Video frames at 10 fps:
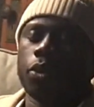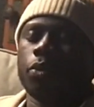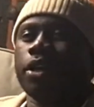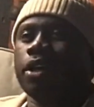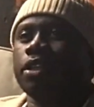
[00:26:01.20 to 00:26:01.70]

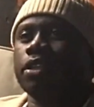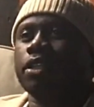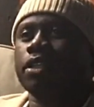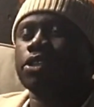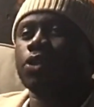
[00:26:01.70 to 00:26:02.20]
Well,
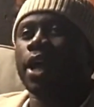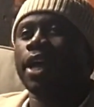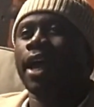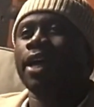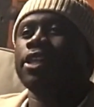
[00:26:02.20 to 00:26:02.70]
so
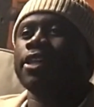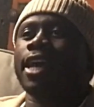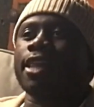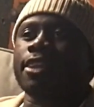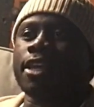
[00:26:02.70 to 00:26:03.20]
I look
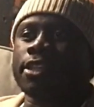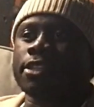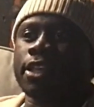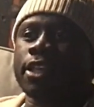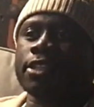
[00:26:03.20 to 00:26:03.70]
at
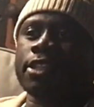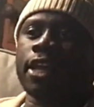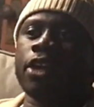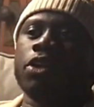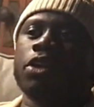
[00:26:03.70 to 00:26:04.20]
things and it's
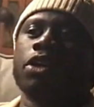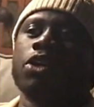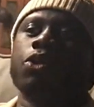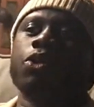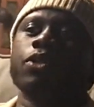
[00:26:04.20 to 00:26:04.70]
like,
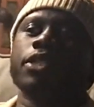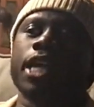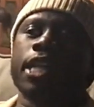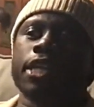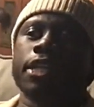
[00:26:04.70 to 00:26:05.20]
who's
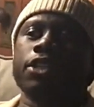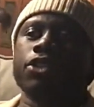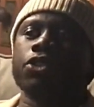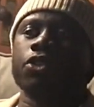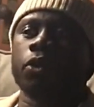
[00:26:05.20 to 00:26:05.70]
telling the
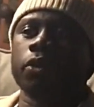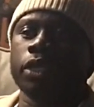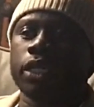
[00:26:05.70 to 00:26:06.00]
story?